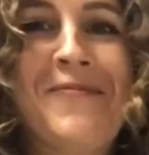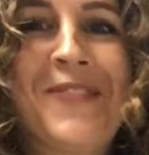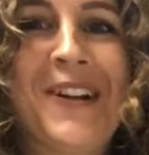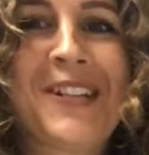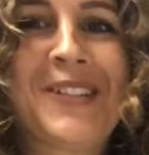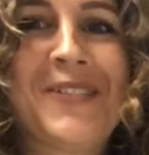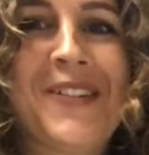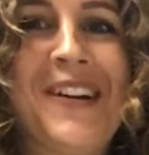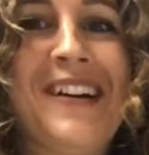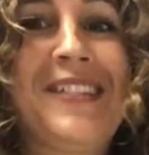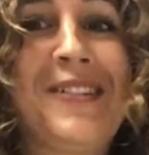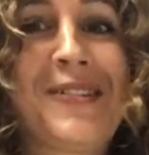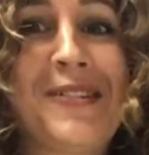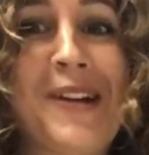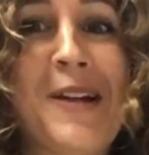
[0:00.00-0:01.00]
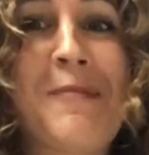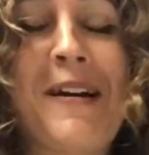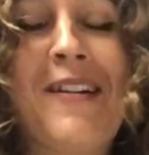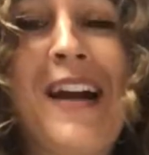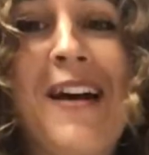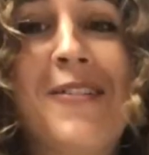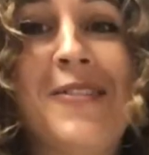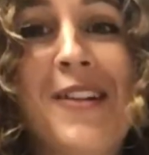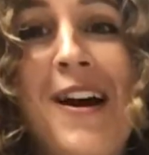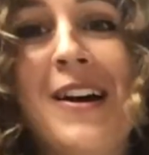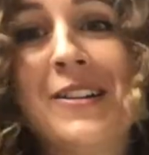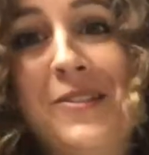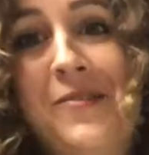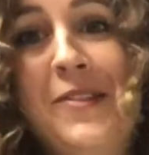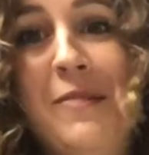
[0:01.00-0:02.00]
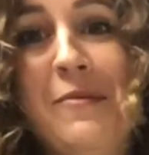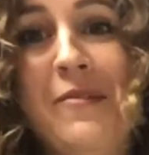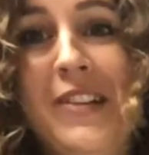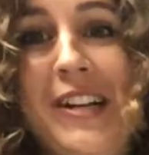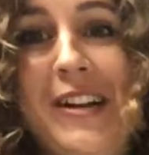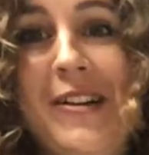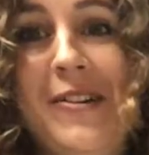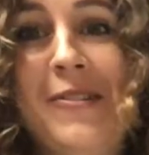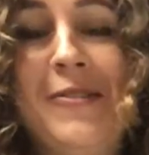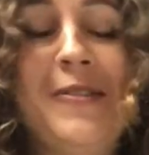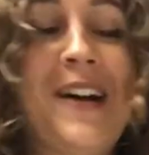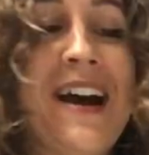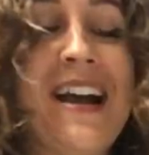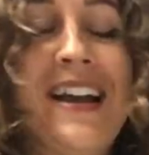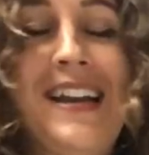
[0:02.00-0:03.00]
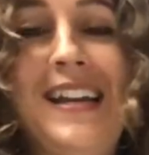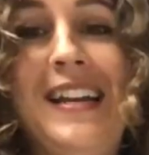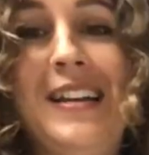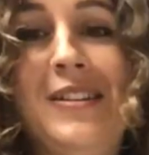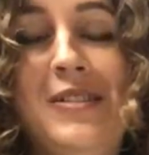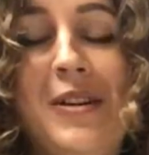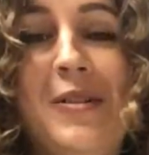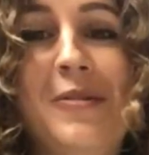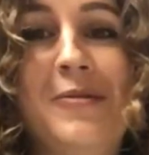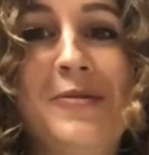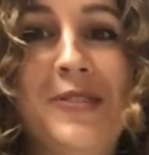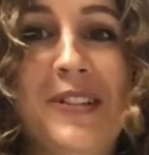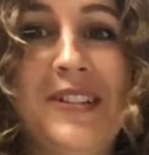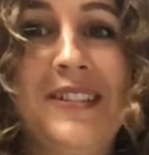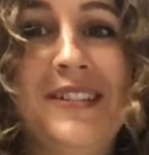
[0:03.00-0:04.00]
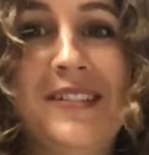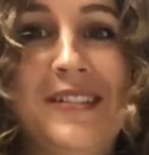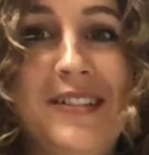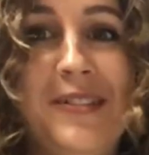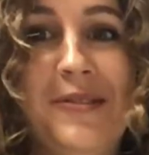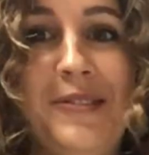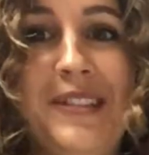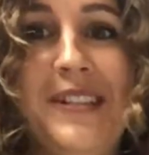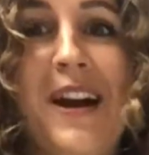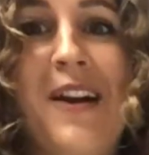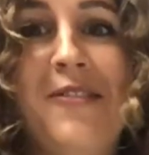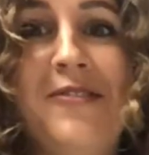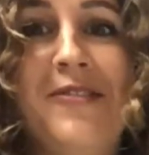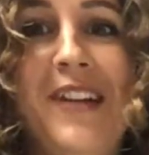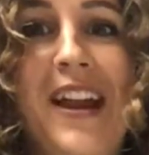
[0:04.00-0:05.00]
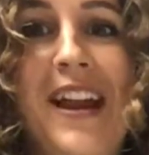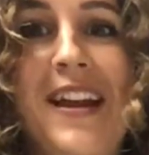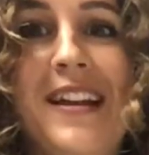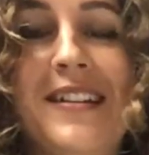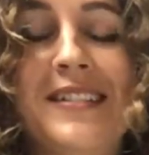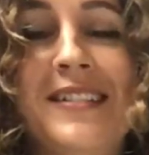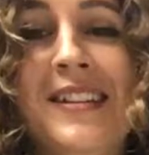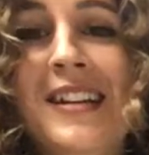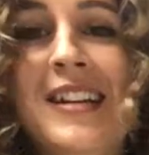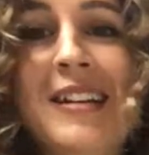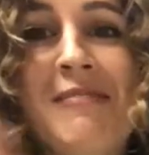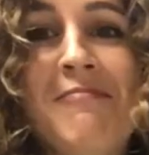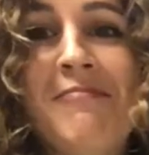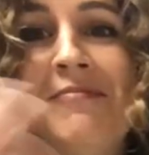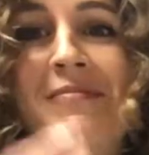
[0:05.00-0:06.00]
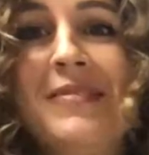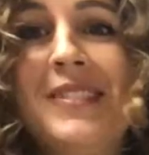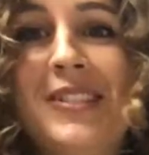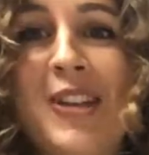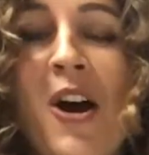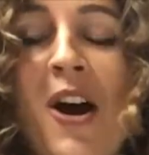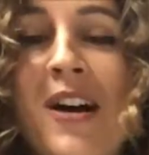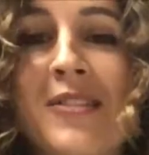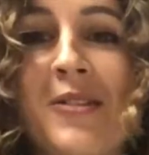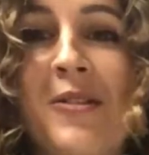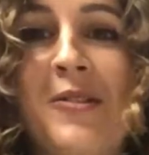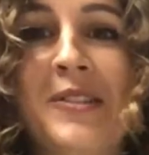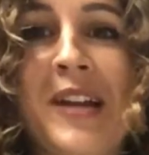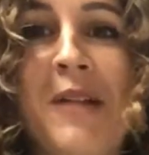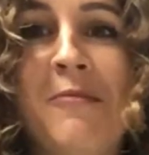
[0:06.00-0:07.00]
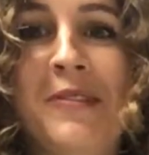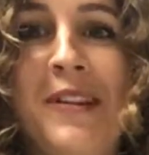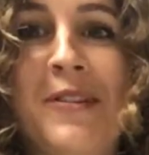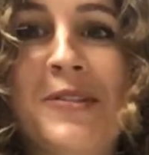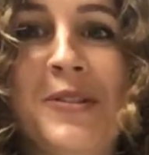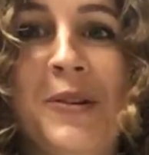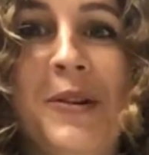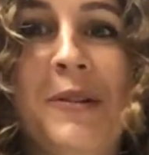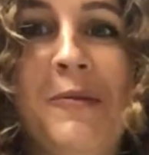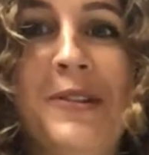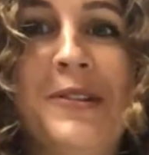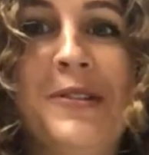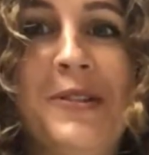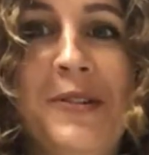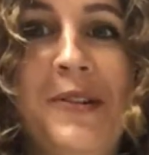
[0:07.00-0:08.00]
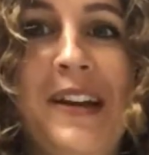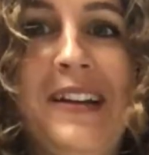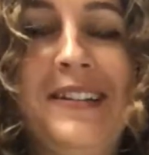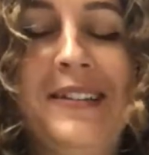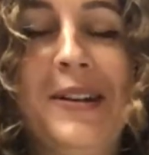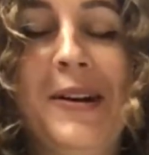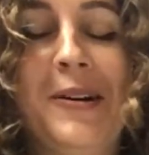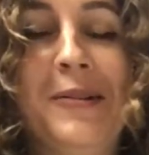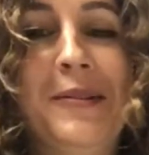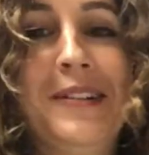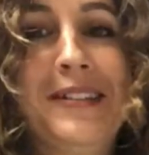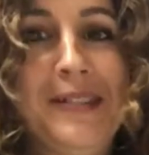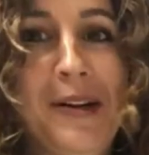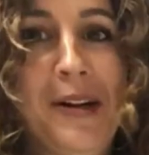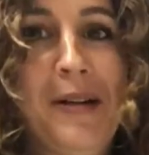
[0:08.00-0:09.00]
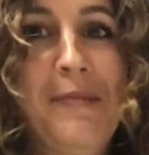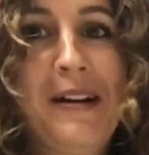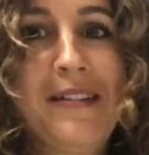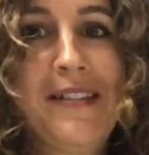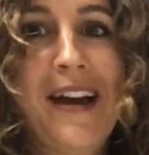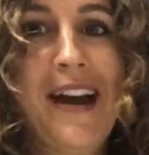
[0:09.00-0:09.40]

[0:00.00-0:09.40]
First of all, I learned a lot about how not to film a video, i.e. don't just do stuff and talk the whole time without showing what you're doing, so sorry about